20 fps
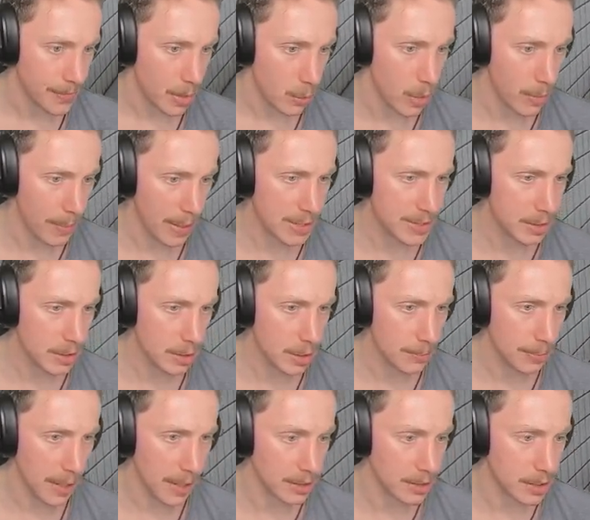We're basically
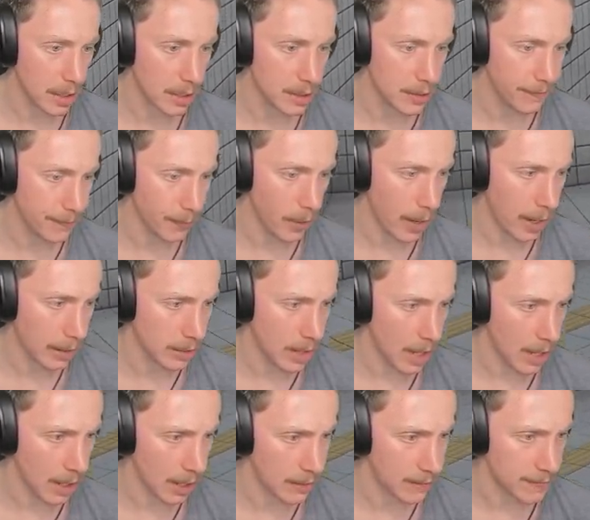playing Tinder for our
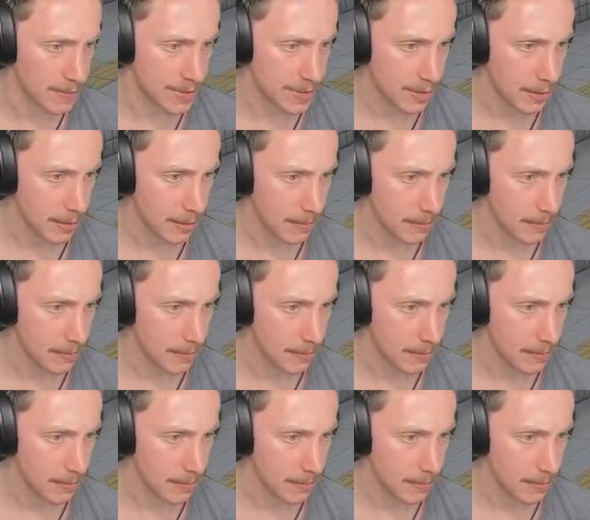lives.